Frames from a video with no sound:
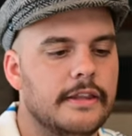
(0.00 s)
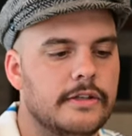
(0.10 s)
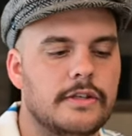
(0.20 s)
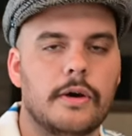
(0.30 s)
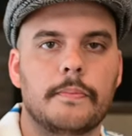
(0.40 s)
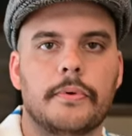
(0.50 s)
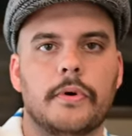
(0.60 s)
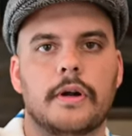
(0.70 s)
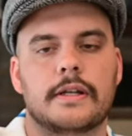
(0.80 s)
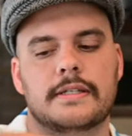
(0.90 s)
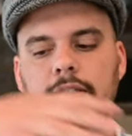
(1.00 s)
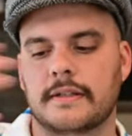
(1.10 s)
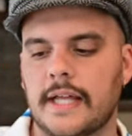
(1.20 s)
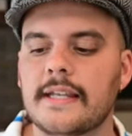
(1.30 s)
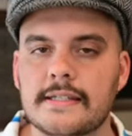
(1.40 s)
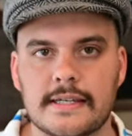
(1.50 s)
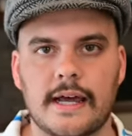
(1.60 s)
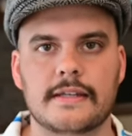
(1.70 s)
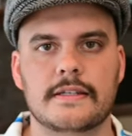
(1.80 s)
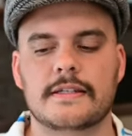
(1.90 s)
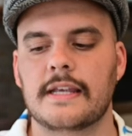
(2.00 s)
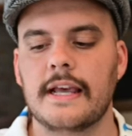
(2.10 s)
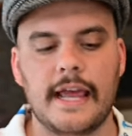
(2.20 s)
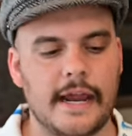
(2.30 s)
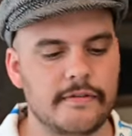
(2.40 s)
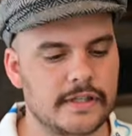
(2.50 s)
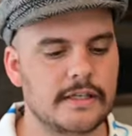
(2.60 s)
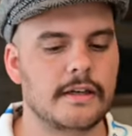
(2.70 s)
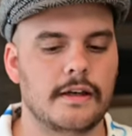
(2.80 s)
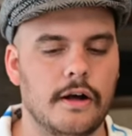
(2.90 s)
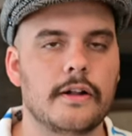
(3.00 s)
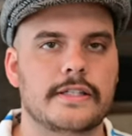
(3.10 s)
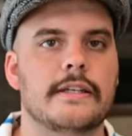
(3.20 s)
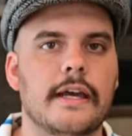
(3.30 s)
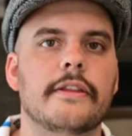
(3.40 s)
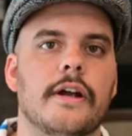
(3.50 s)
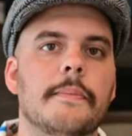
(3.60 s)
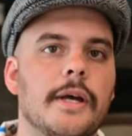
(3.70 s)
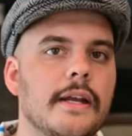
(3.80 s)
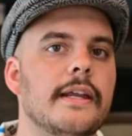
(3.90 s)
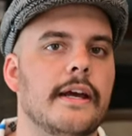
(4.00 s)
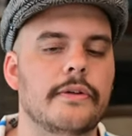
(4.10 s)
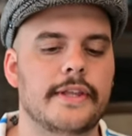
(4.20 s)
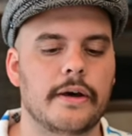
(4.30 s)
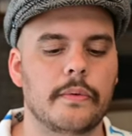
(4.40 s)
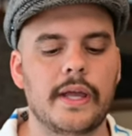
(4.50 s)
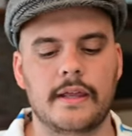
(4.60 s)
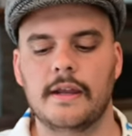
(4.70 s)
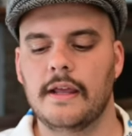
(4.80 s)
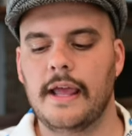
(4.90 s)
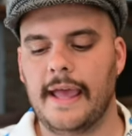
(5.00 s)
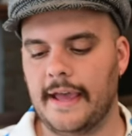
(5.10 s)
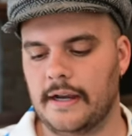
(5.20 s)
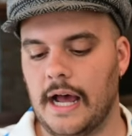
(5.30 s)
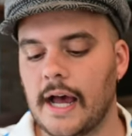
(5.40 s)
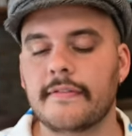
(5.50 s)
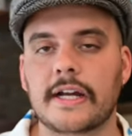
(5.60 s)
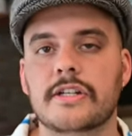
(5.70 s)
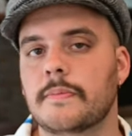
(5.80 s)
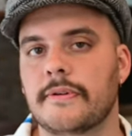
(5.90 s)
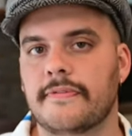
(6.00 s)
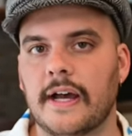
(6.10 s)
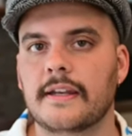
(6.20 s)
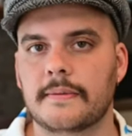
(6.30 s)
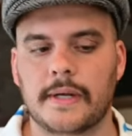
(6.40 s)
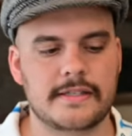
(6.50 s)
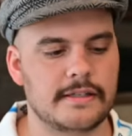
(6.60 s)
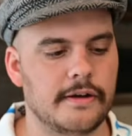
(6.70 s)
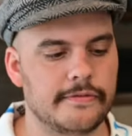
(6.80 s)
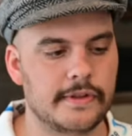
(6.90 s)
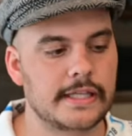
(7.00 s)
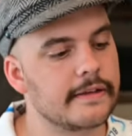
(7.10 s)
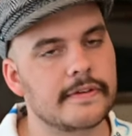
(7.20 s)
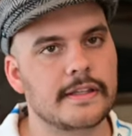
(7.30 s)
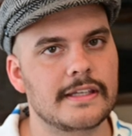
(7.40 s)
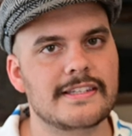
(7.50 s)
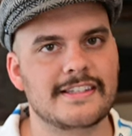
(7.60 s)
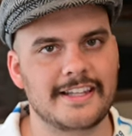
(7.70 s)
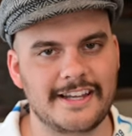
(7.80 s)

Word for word: the dome ports, the lens sizes, everything all together. I'm cutting out that weight. And I've actually been finding myself leaving this,